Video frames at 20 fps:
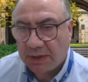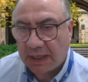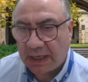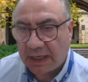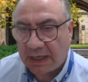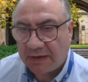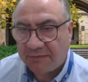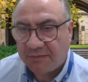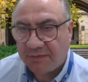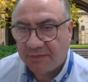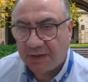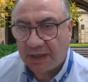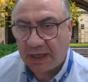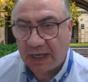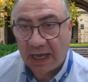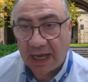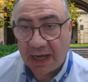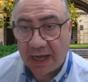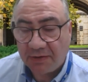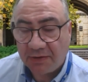we have uh,
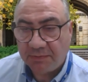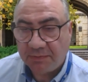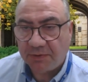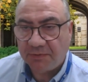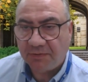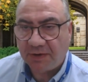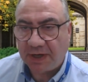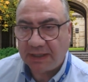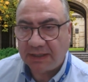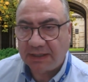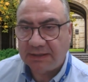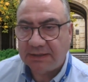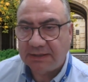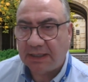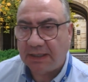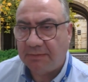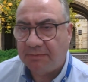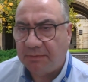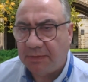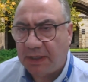Aaron provided
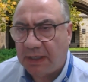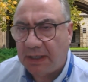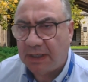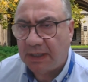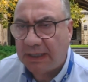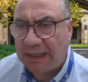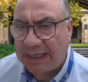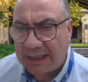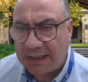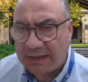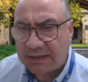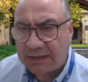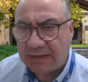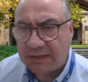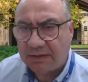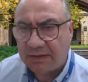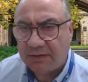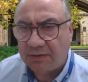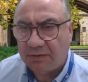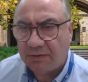some uh,
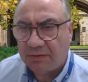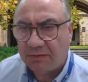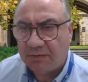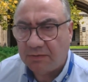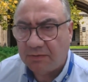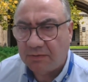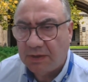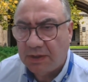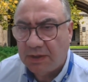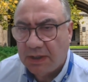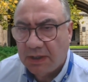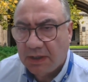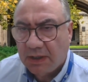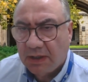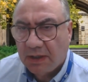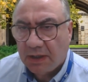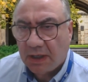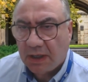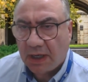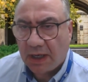links to
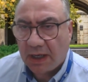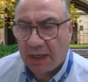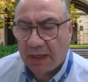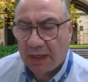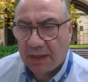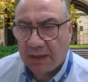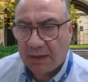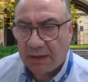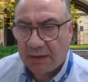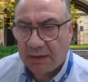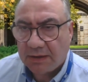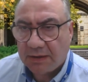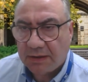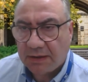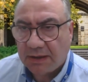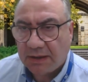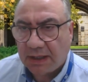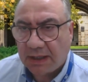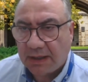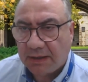uh,
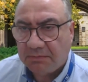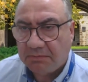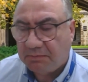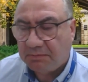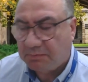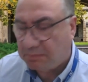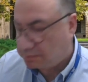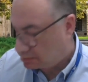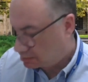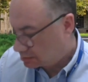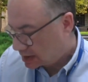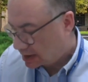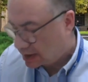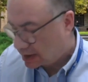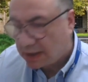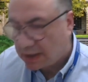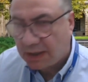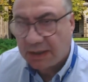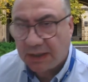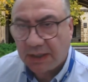the
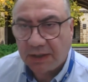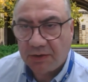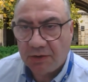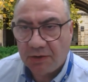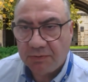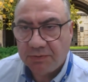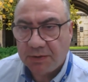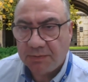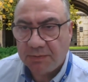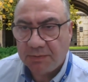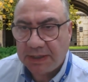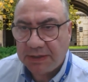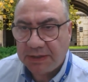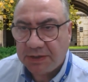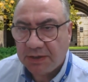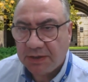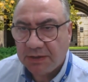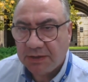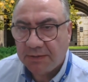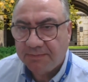the groups you
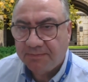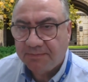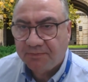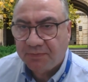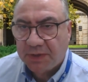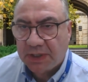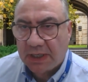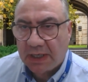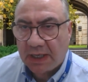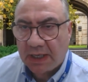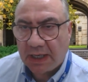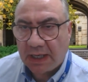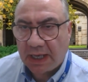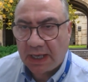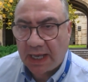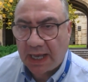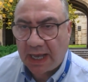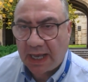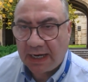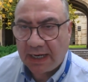mentioned. Uh,
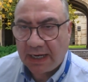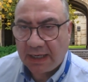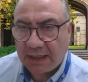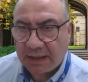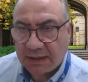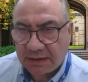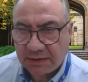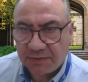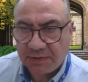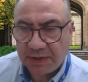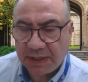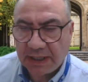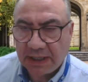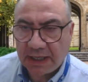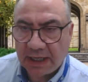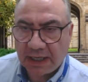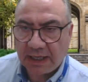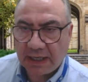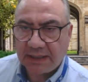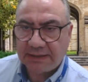Anna
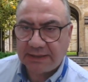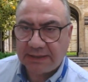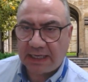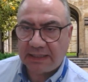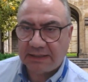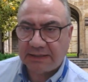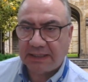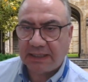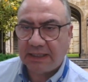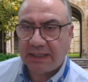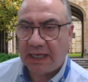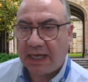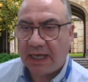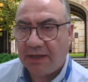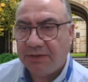Sri uh, is asking